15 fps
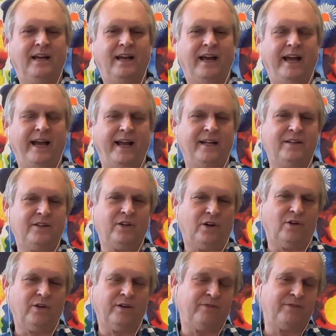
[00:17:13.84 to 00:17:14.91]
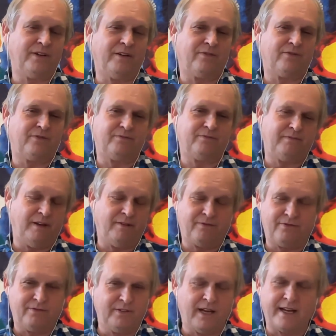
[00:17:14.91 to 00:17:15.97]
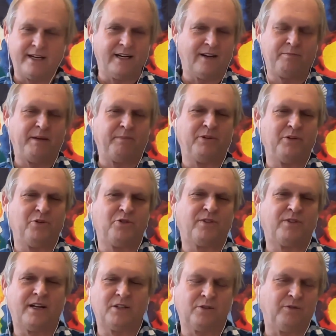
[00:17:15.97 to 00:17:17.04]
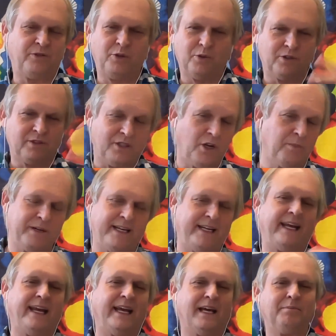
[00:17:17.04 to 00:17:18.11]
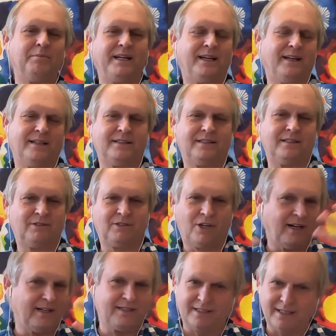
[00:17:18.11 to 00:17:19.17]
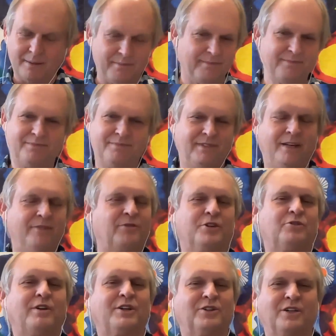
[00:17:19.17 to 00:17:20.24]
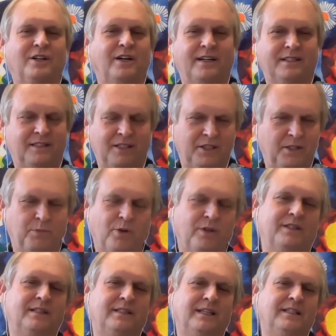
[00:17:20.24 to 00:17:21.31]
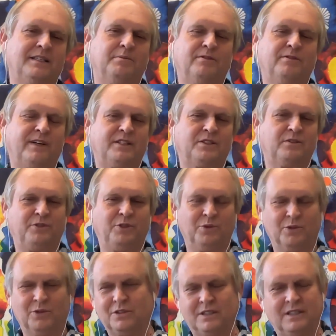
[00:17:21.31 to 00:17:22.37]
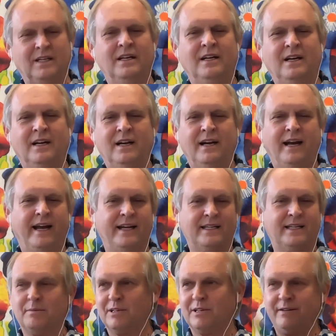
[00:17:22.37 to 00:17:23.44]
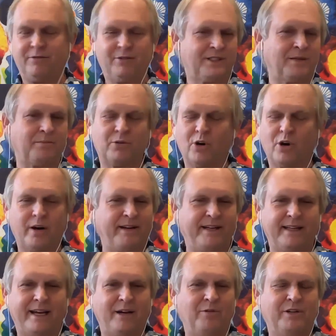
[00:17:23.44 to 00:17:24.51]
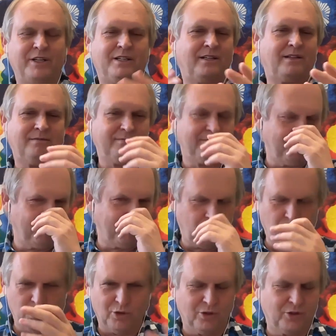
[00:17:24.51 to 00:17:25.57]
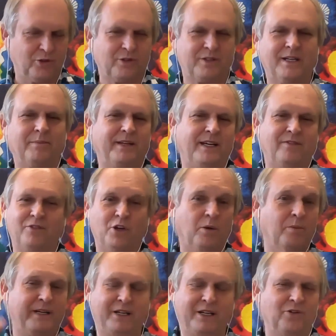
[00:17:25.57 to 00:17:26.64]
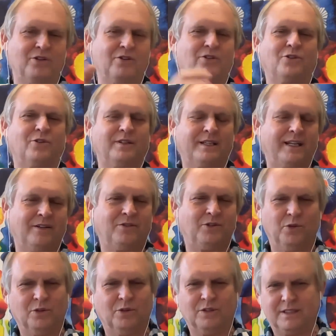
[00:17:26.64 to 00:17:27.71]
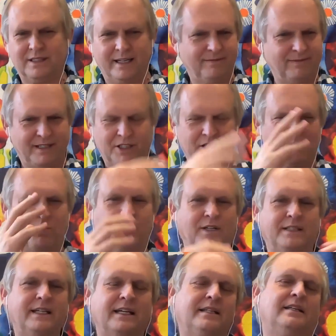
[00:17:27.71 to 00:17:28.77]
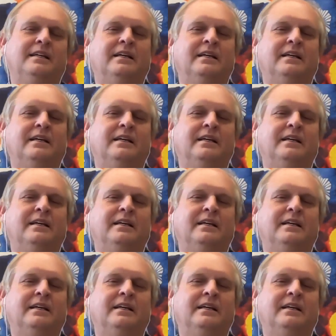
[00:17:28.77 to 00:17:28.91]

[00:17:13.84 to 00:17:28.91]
And if not enough people use fossil fuels, then nobody can, because it costs some infrastructure costs to support the system of fossil fuels. And similarly for some programming language tools or something, if nobody uses a certain set of tools, then it just won't exist.